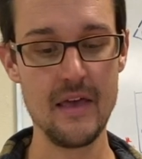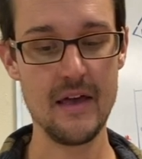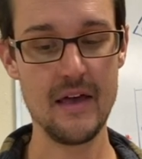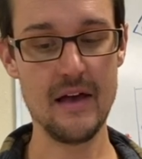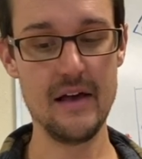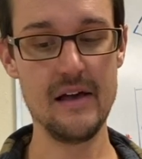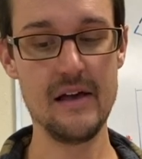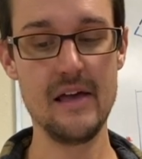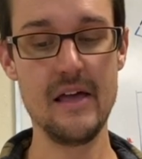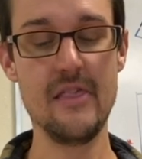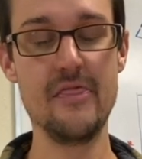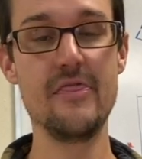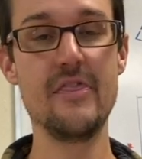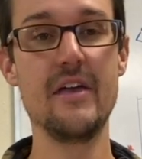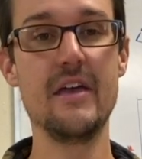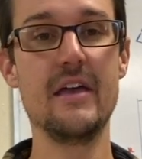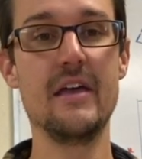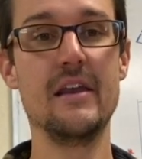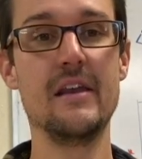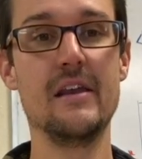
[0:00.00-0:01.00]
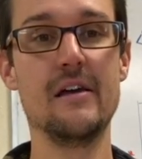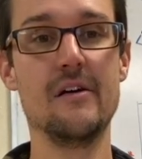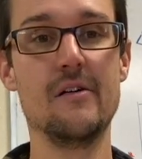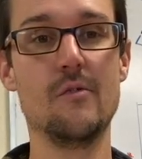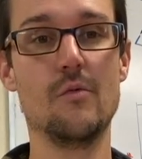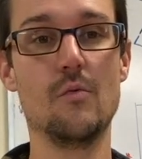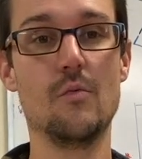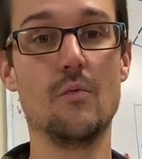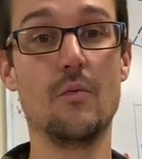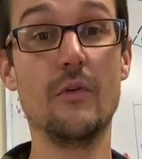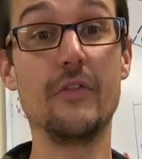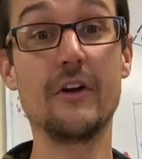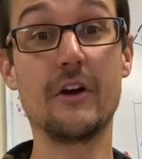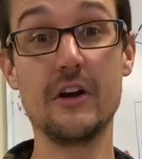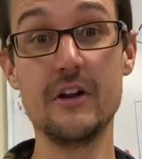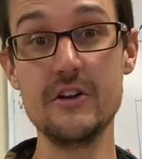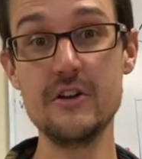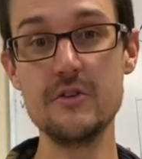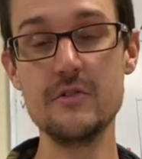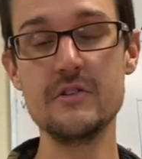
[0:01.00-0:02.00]
And then what they're going to
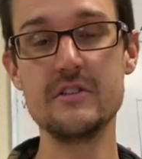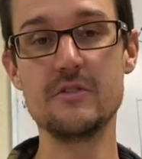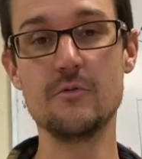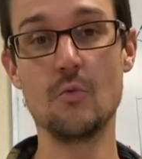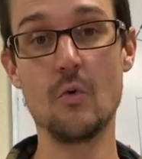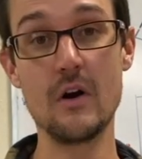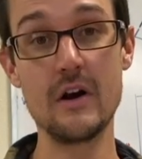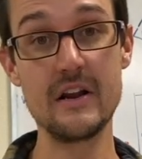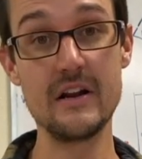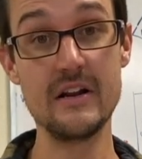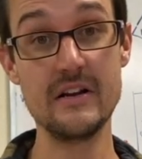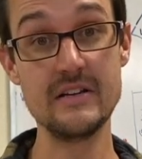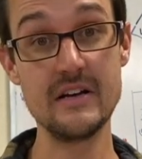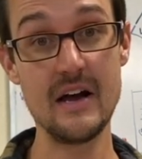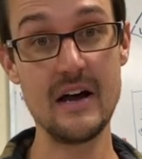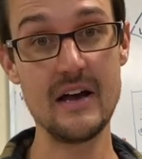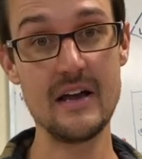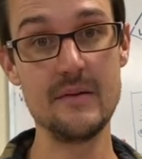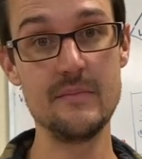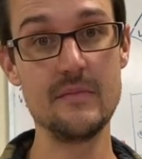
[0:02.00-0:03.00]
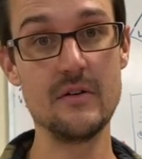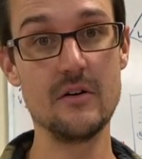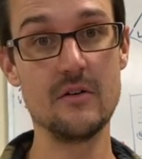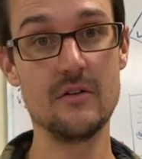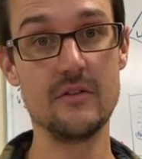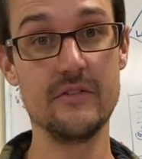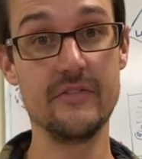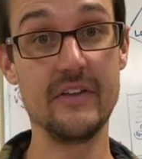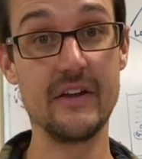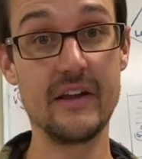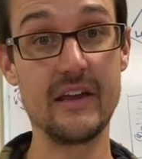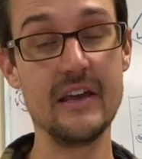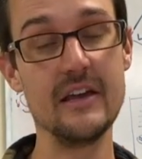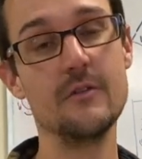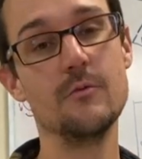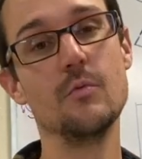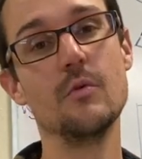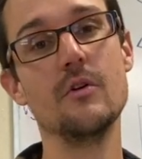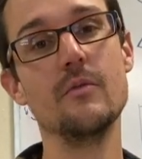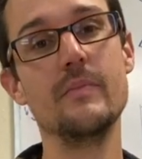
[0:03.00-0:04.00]
do is one at a time, the kid
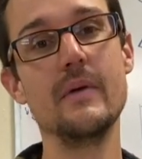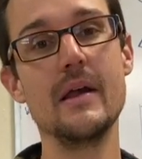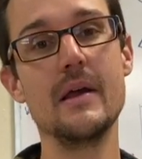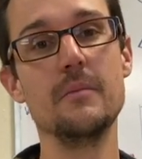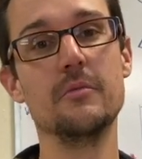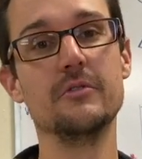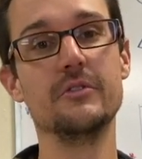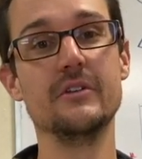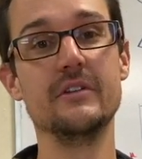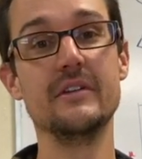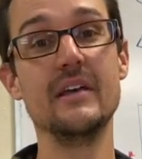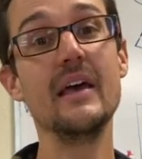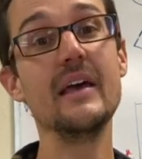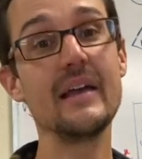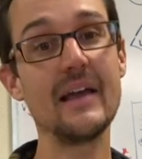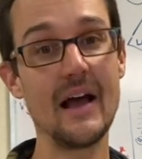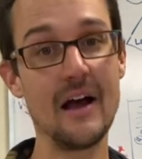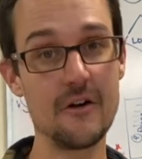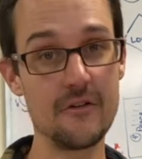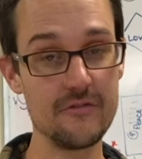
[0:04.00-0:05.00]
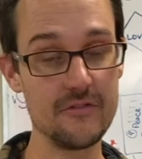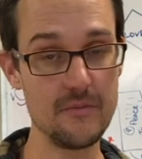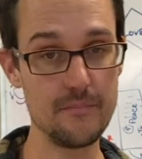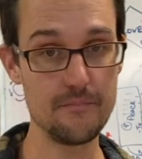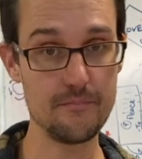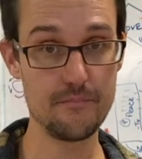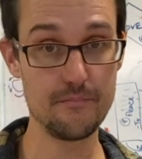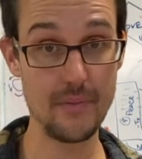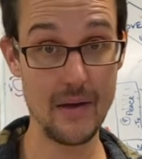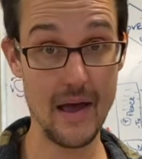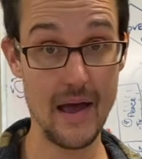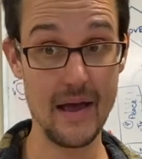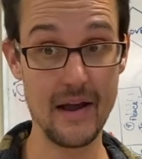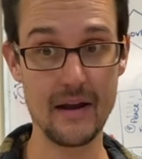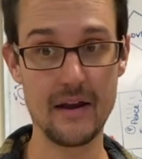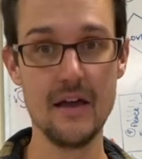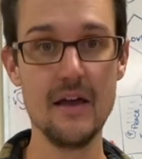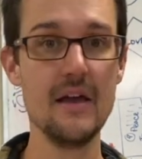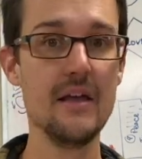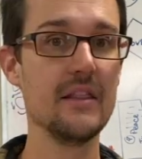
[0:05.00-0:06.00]
will be able to take out of the
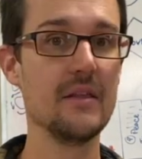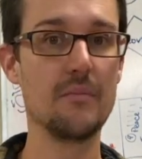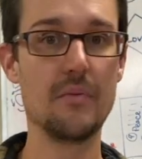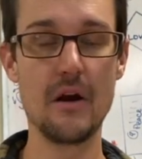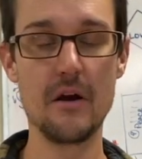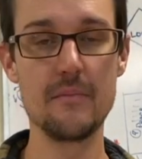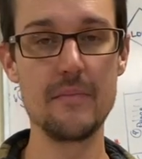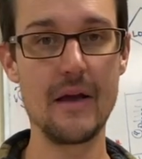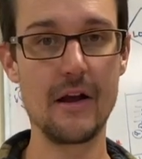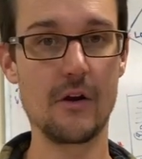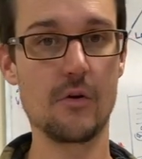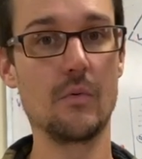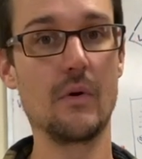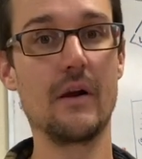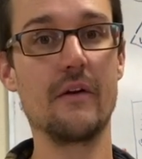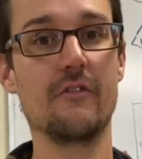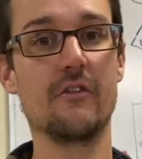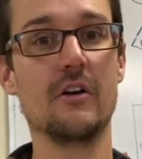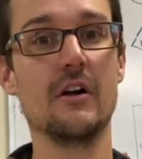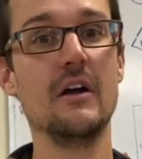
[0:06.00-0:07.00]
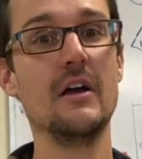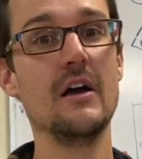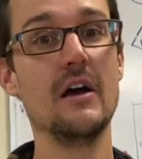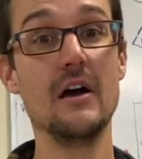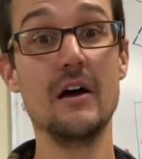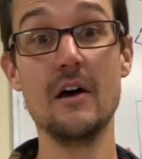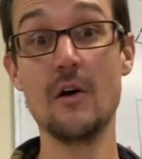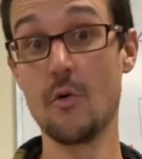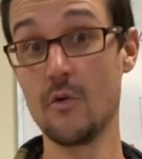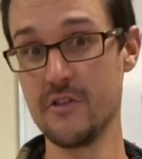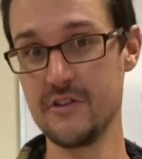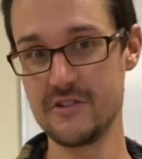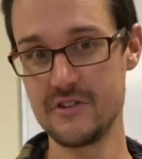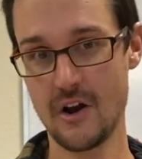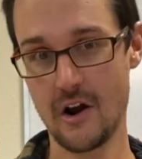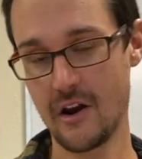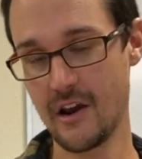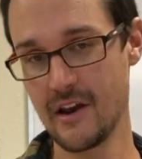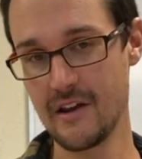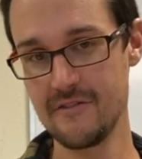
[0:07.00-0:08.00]
bag, the brown bag or whatever, or the
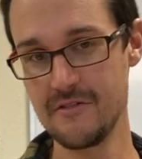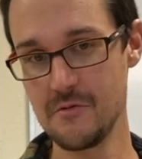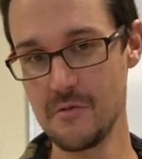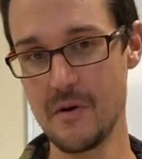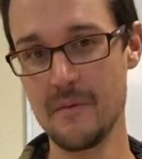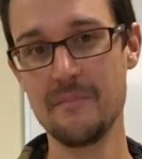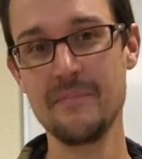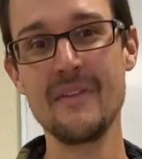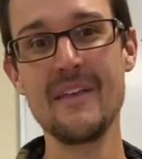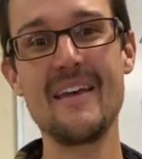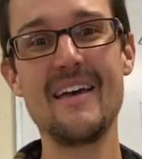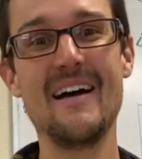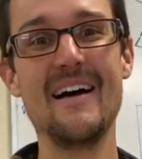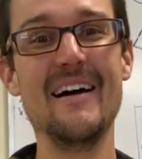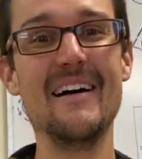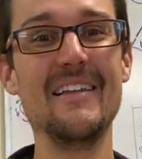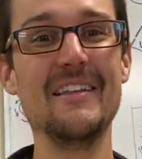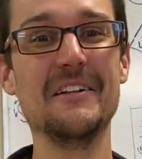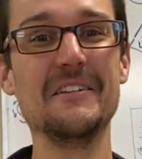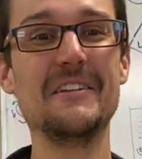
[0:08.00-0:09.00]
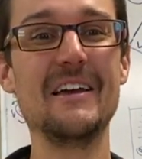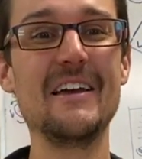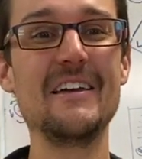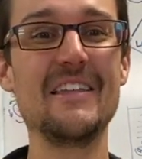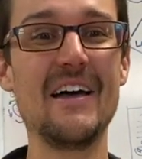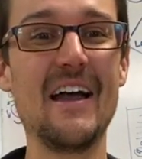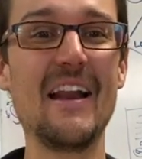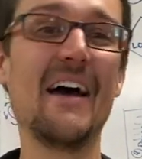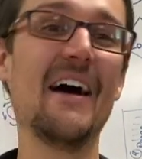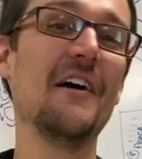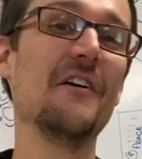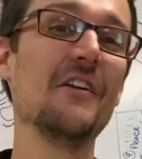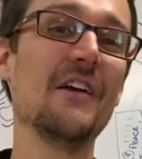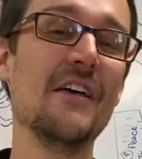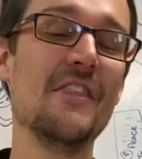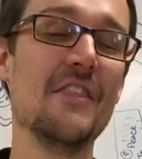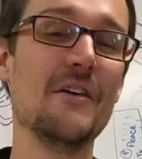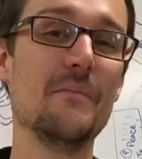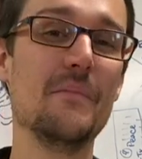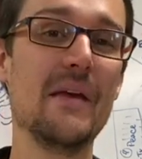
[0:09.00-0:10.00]
stocking, if you will. They'll take that out
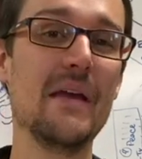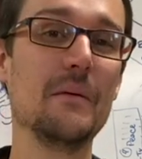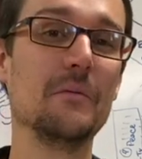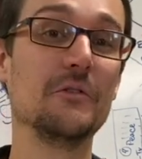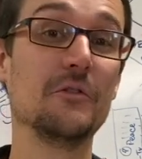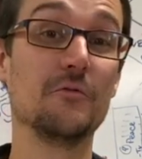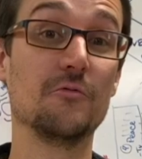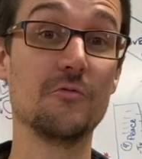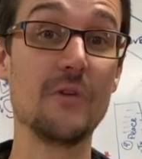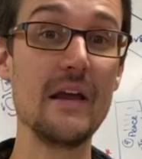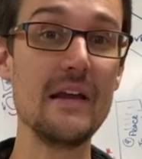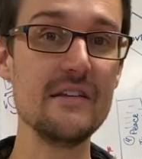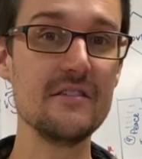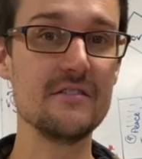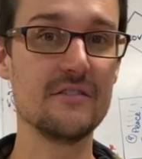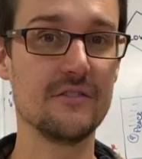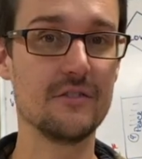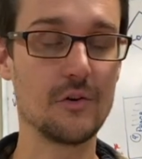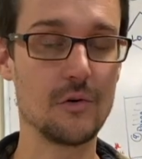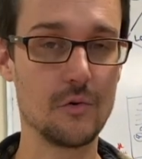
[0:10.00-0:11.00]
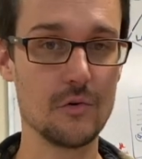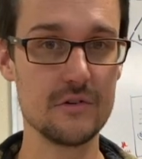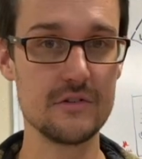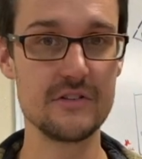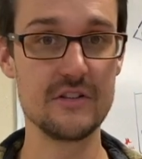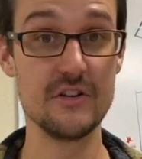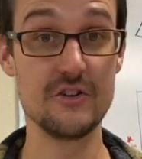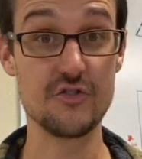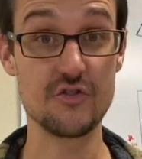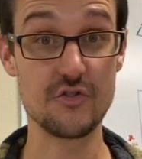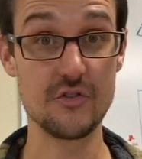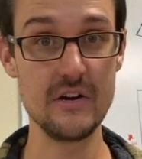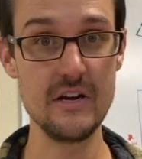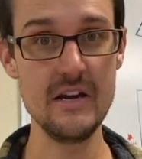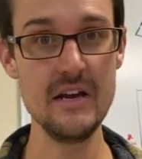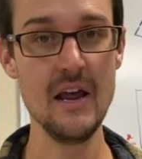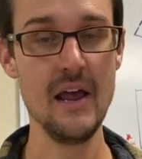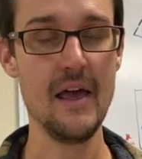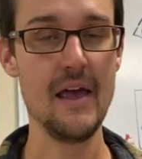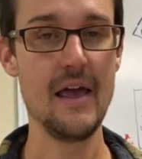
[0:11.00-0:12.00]
and then be able to race towards the
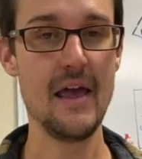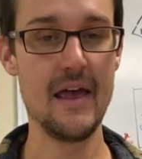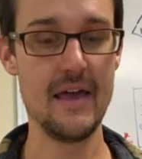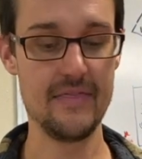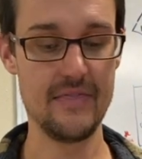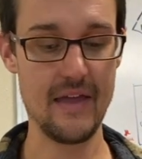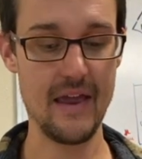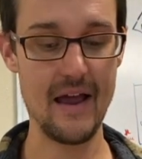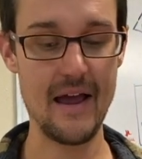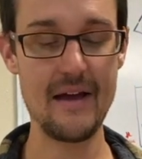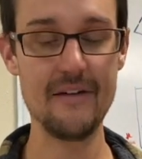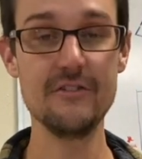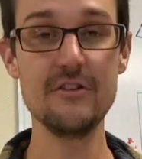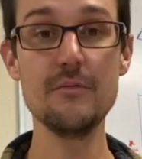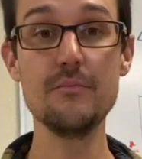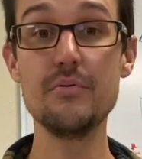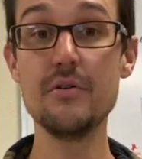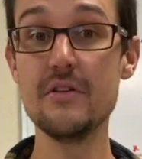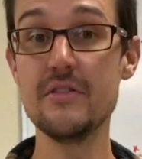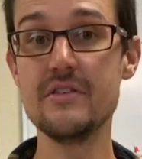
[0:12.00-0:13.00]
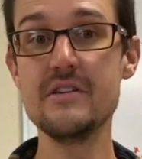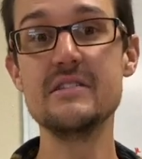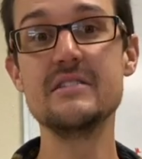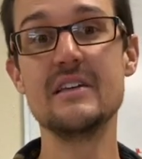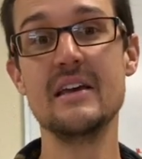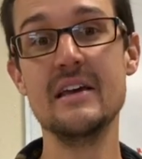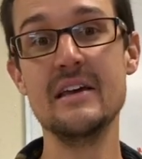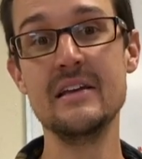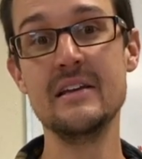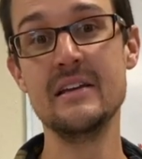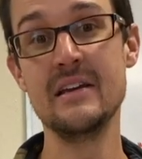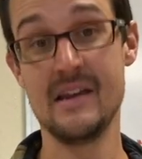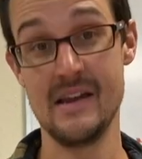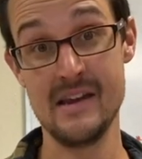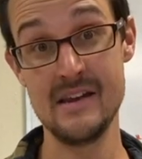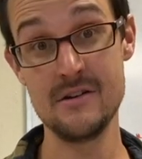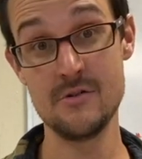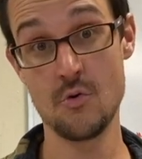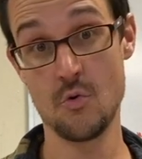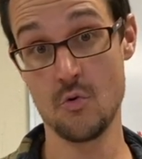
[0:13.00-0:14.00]
tree, and they have to put these
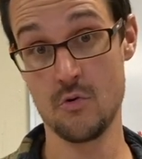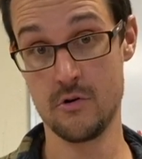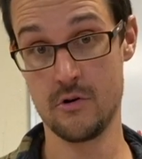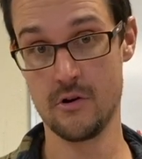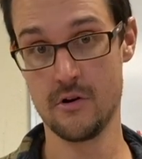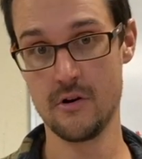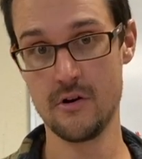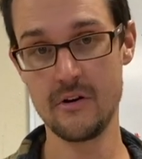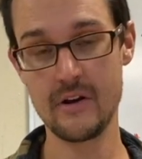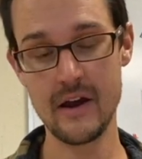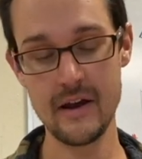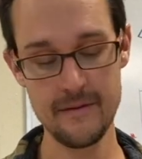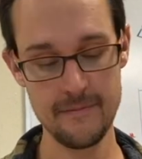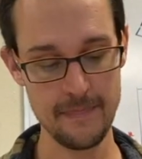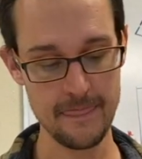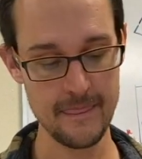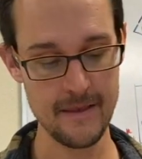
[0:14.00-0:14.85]
in order, okay?